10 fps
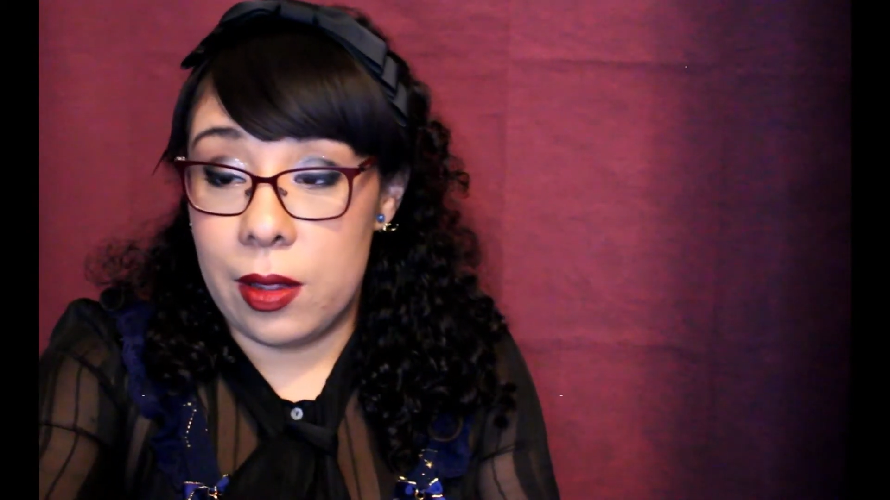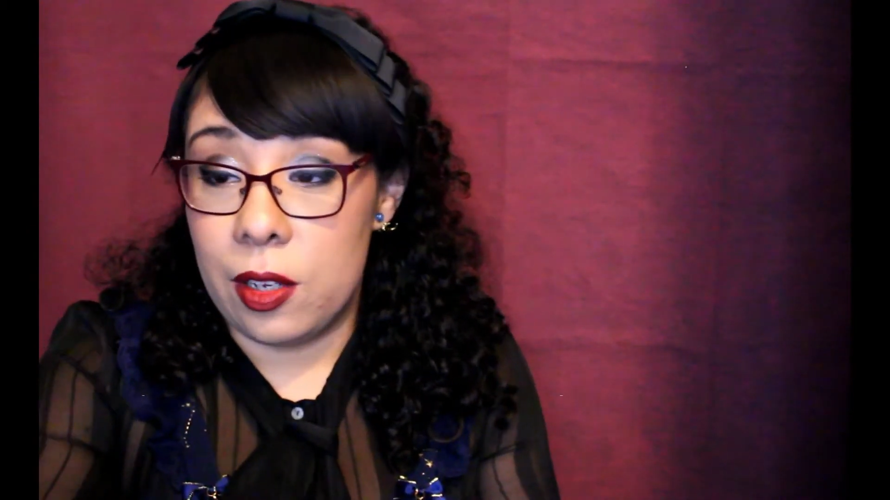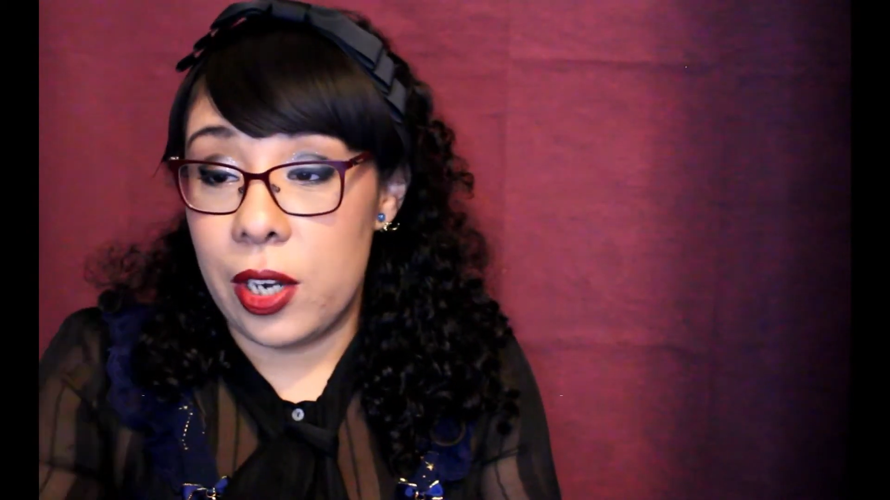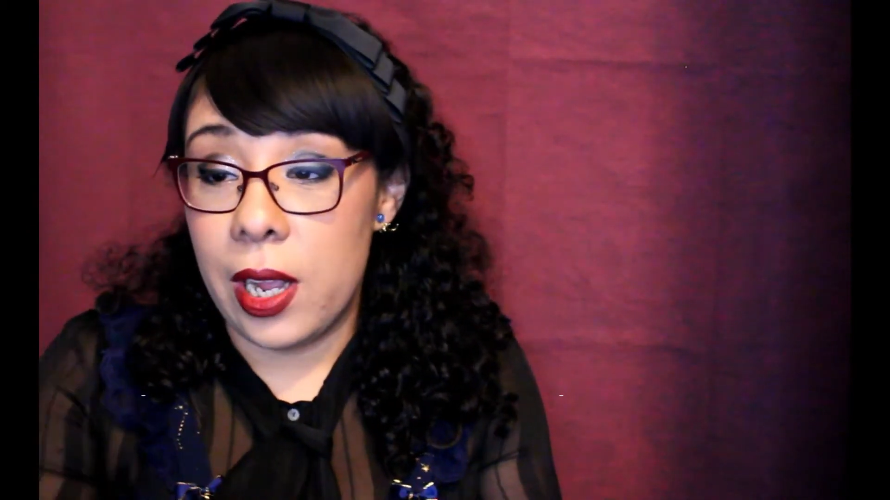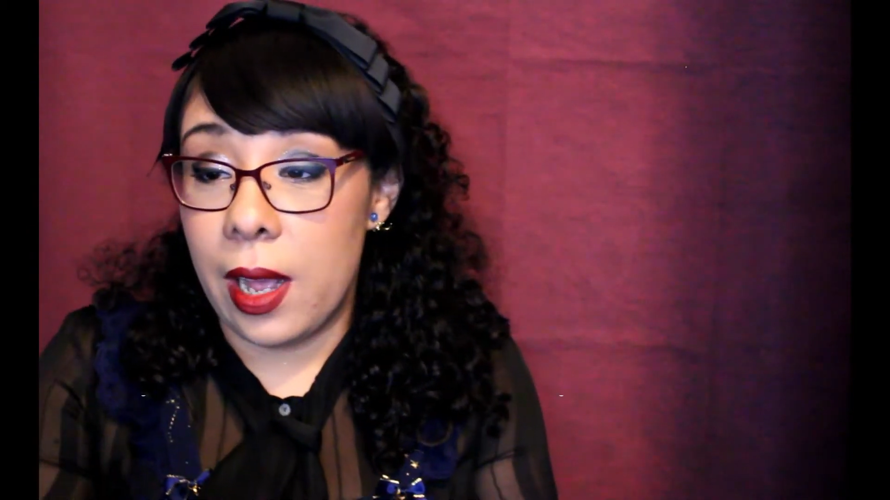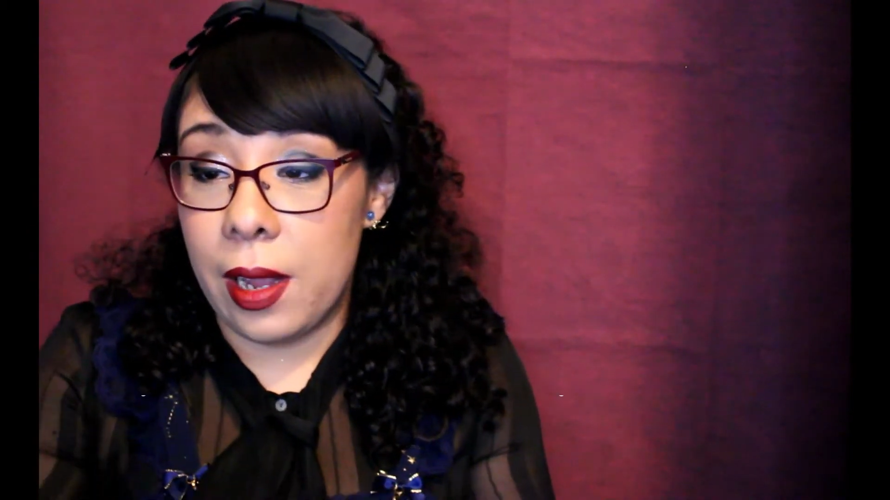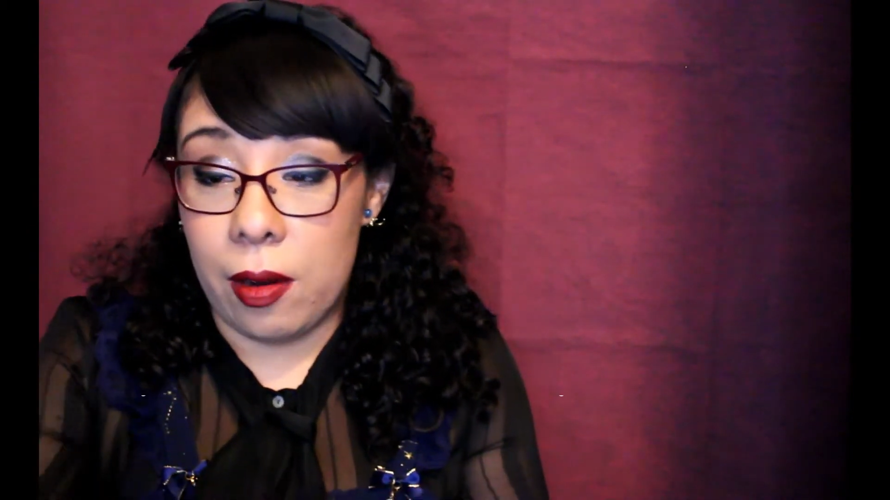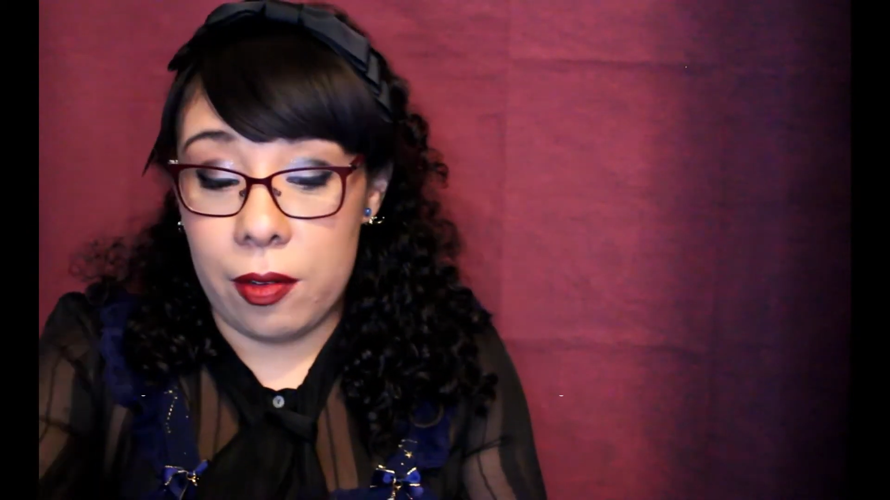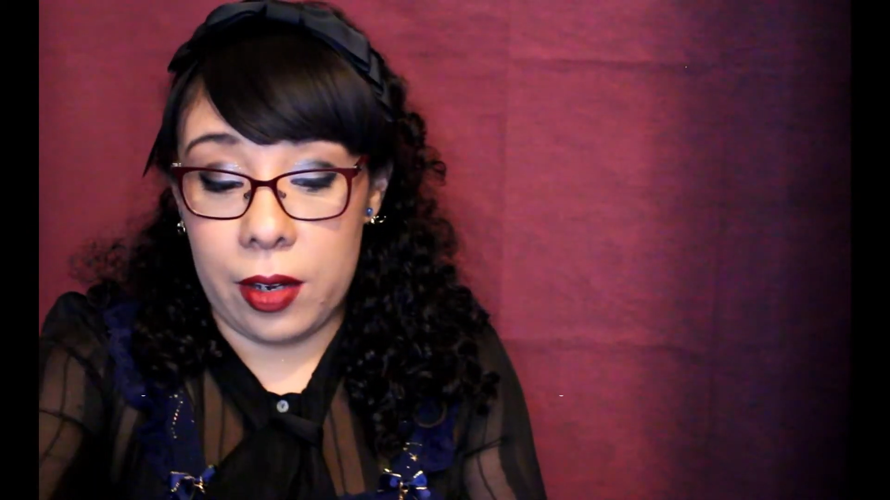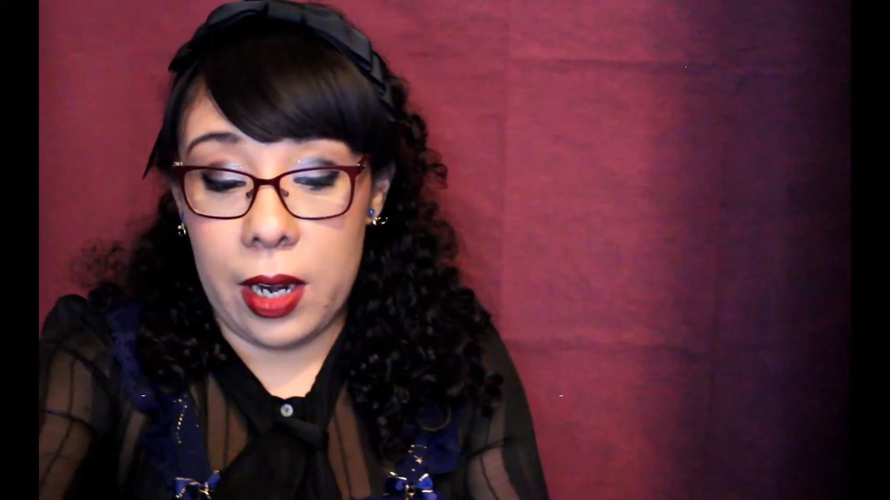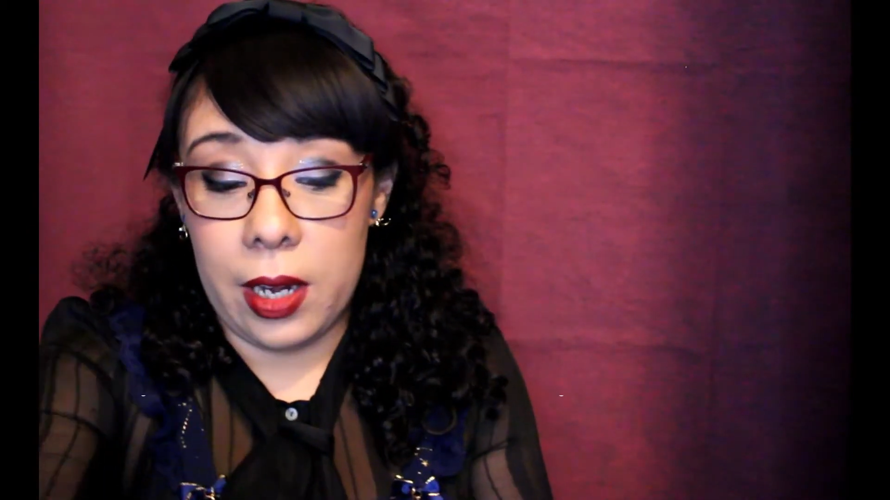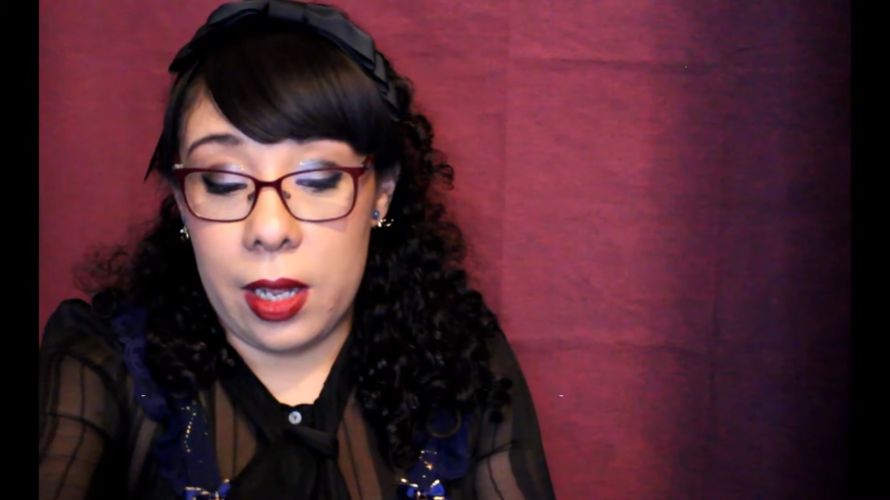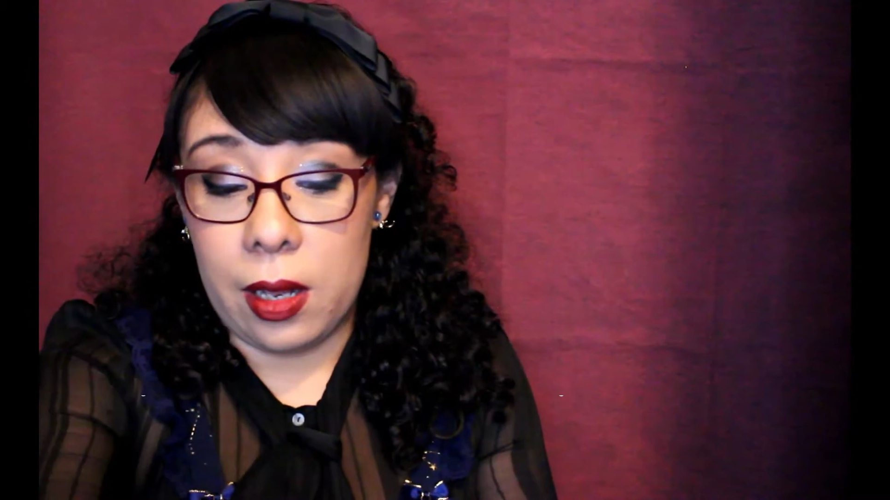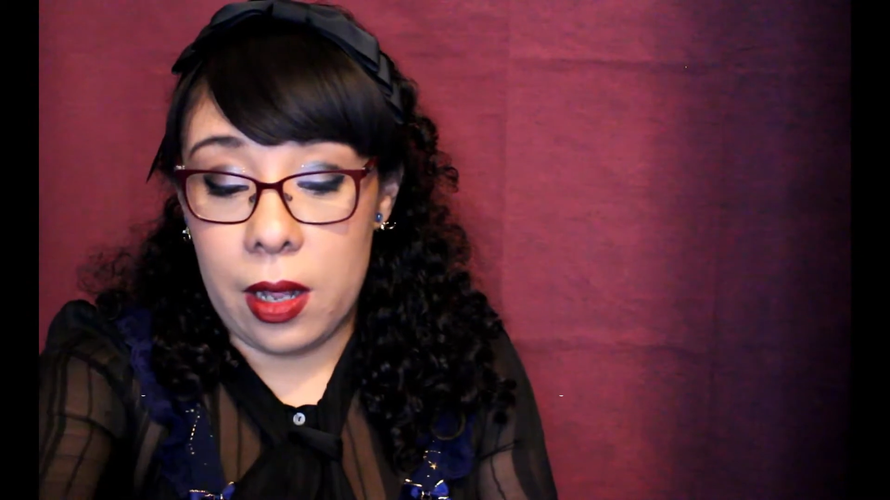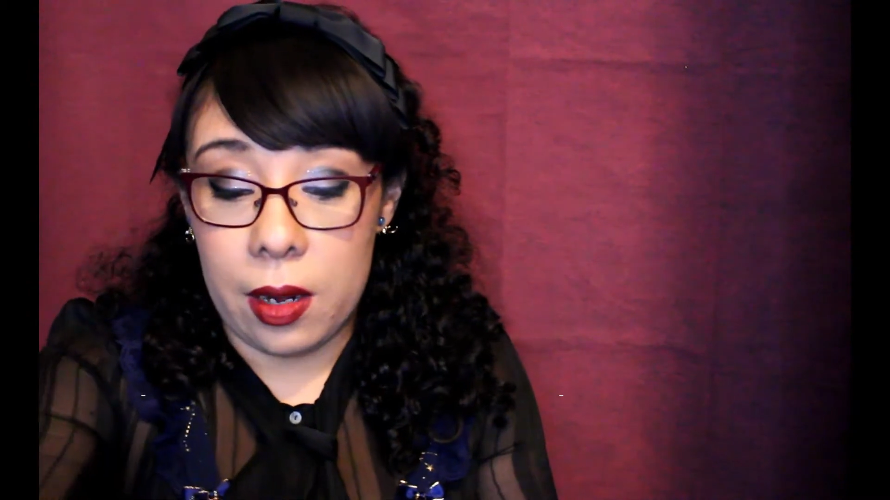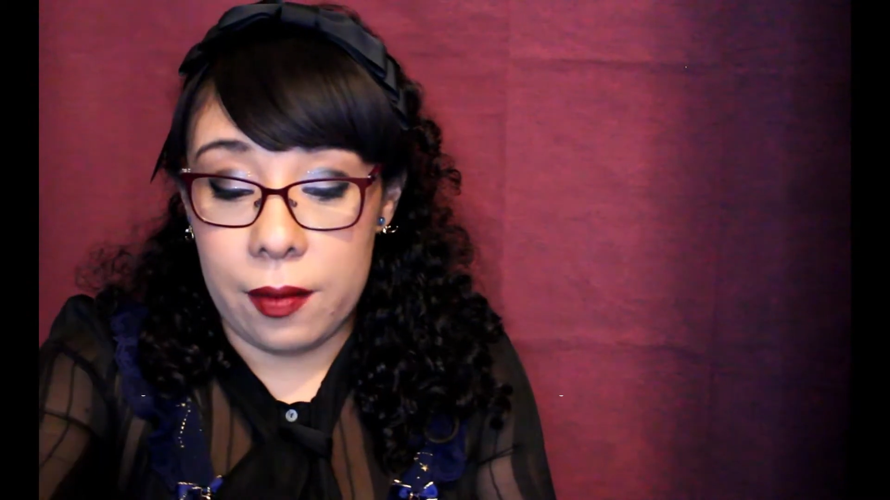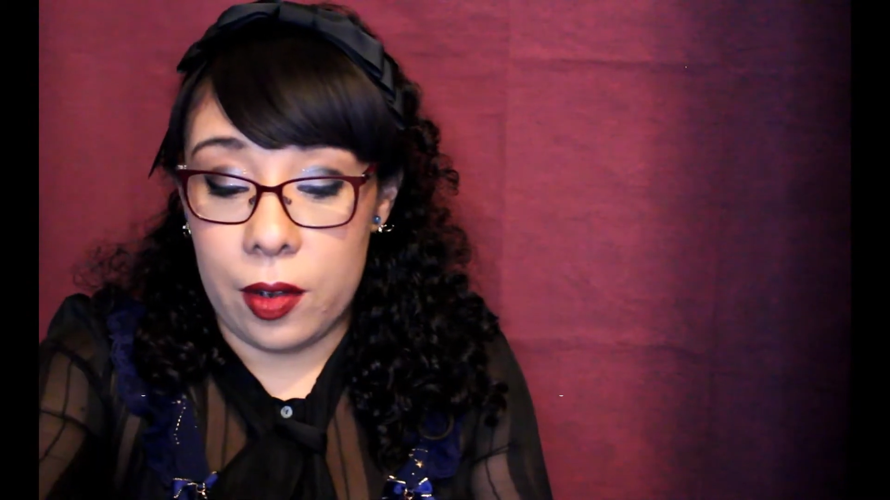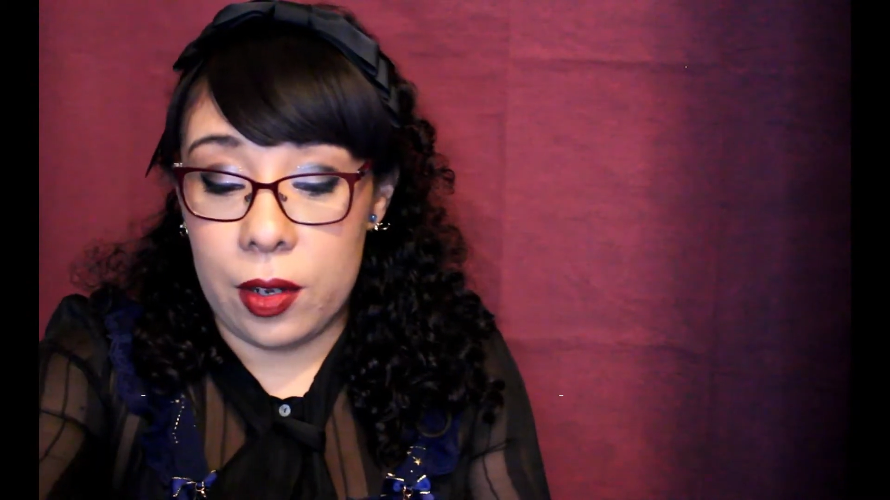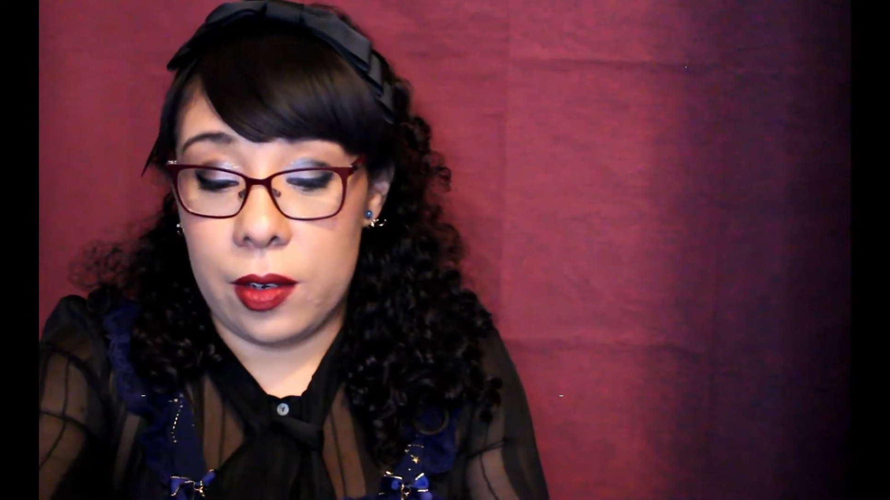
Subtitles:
The Shanghai girls are getting a lot of good